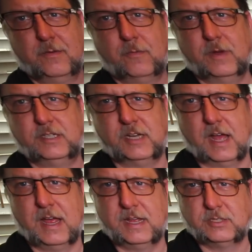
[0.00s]
which
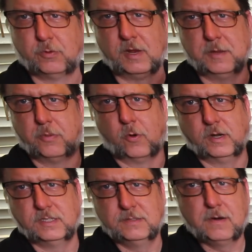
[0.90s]
is really
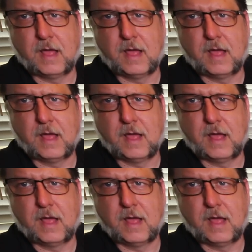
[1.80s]
important.